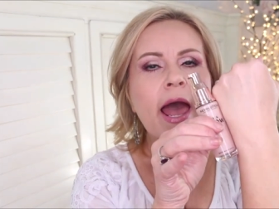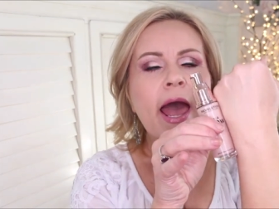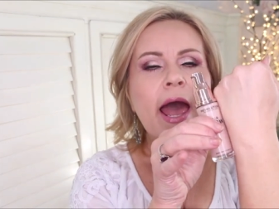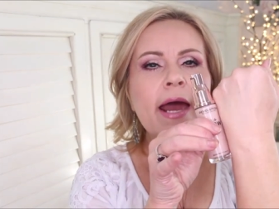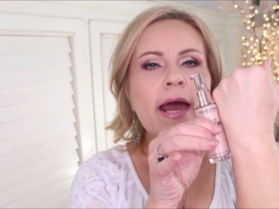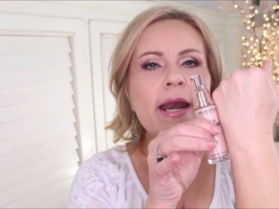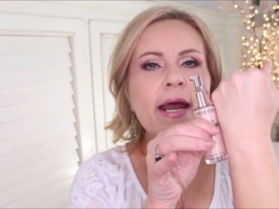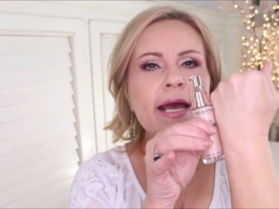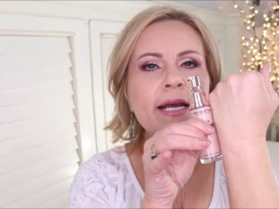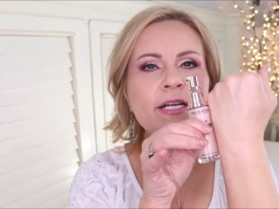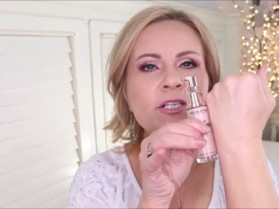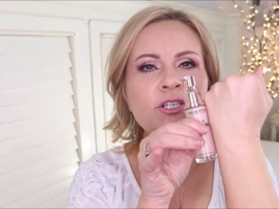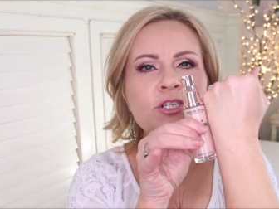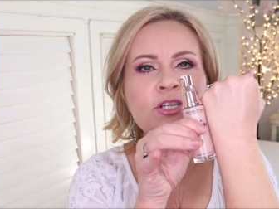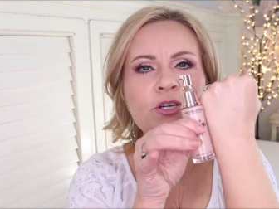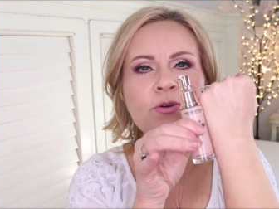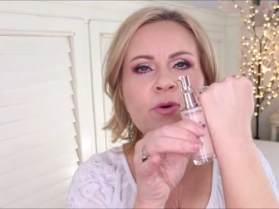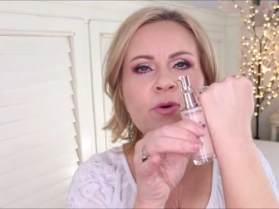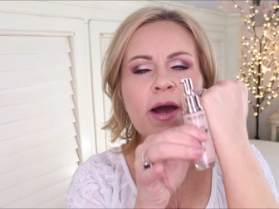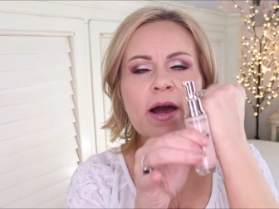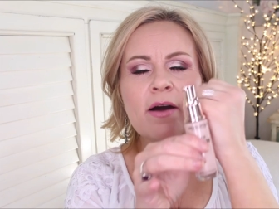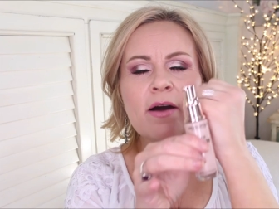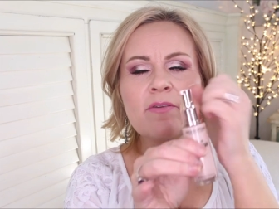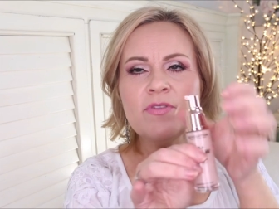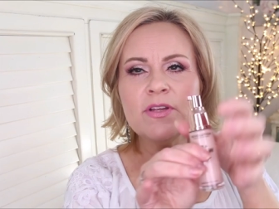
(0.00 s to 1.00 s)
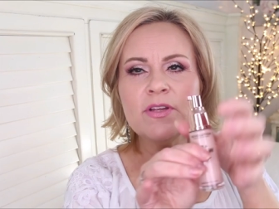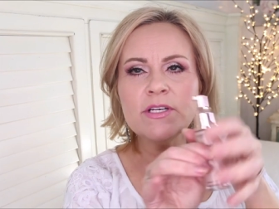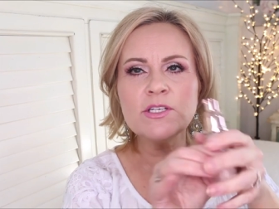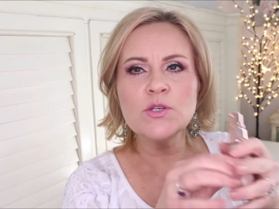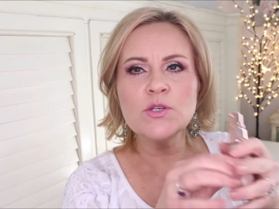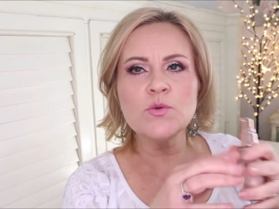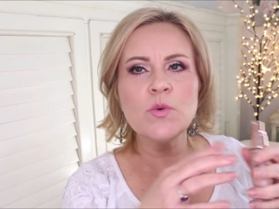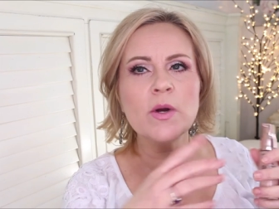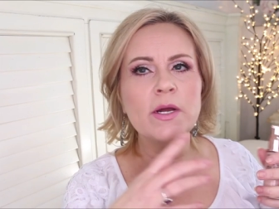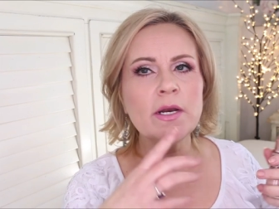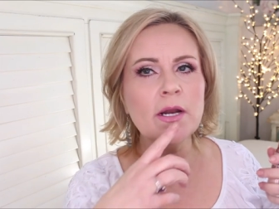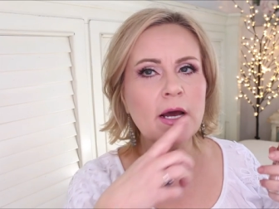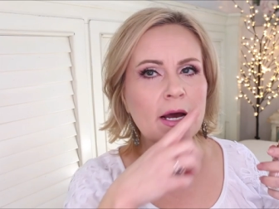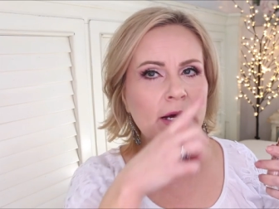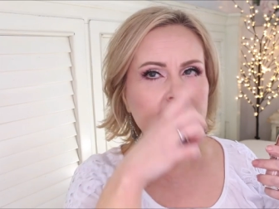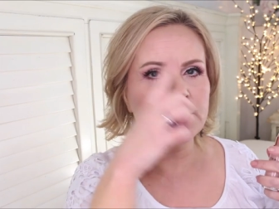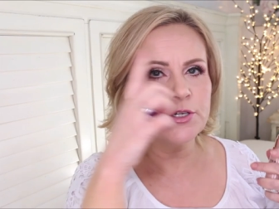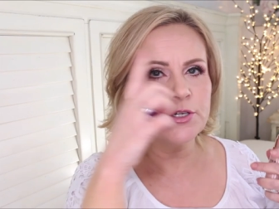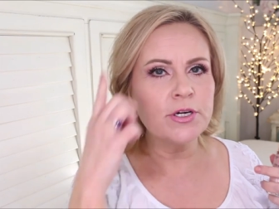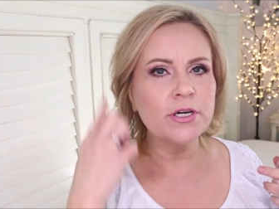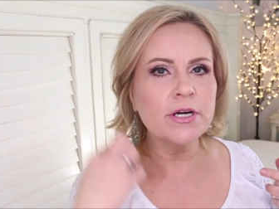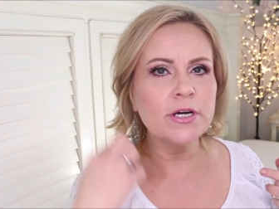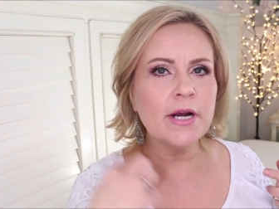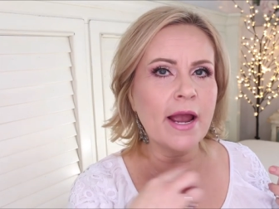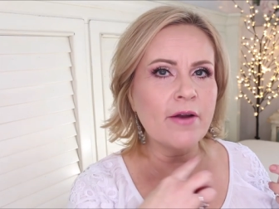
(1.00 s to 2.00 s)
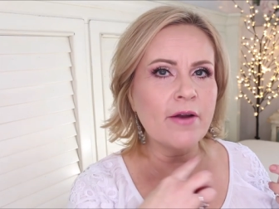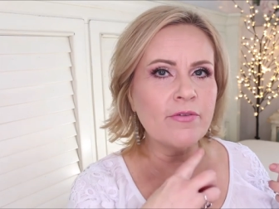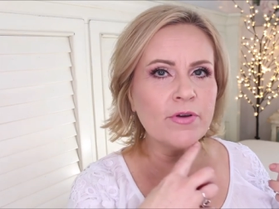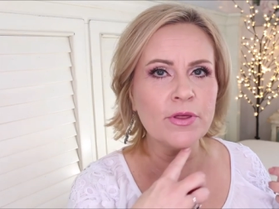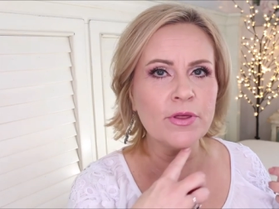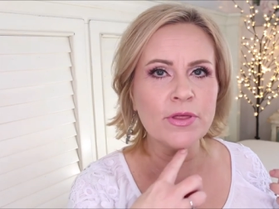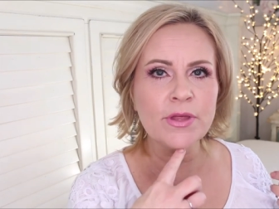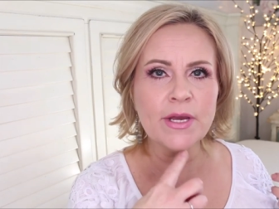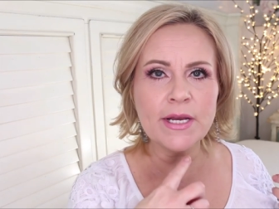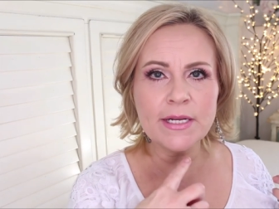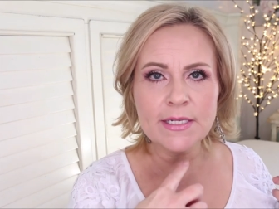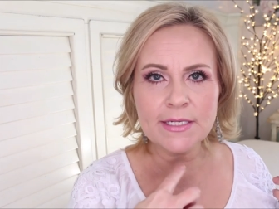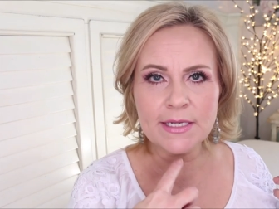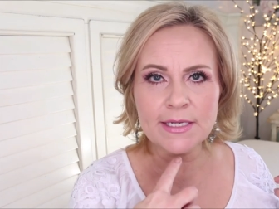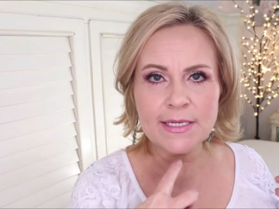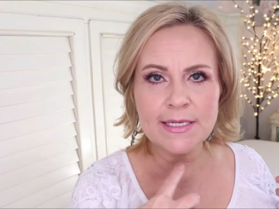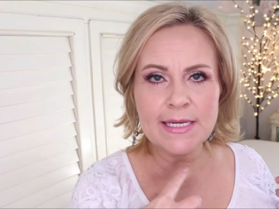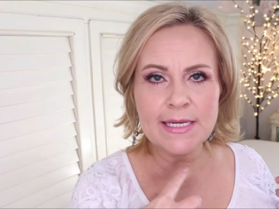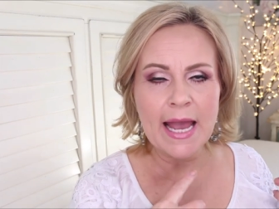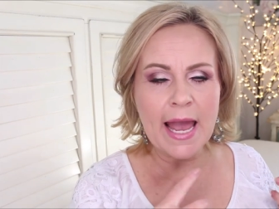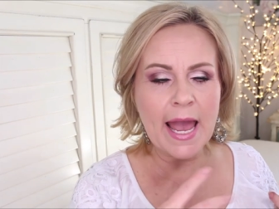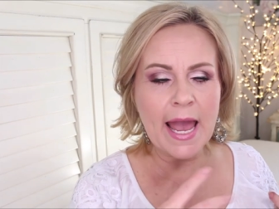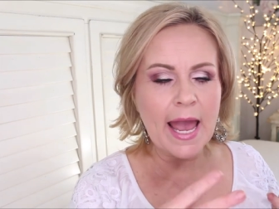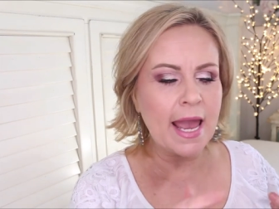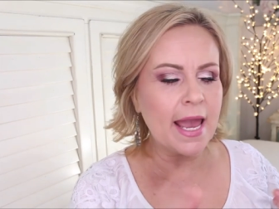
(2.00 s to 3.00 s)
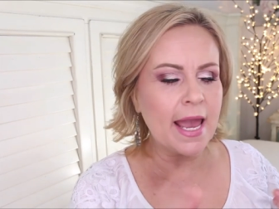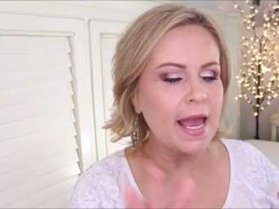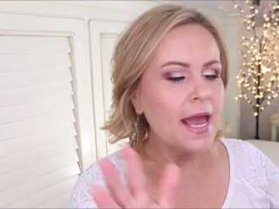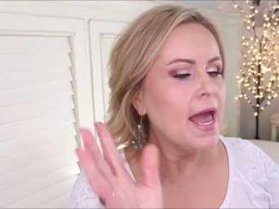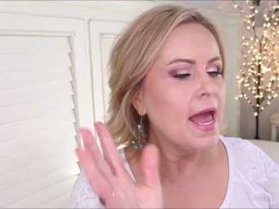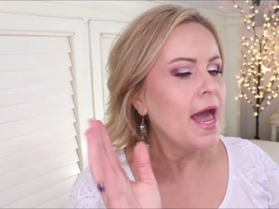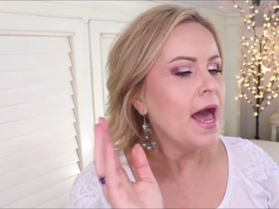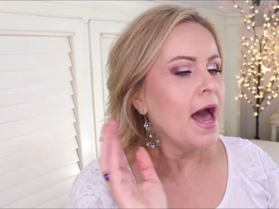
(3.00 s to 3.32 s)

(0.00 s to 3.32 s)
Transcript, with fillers: And I do have this one under everything today,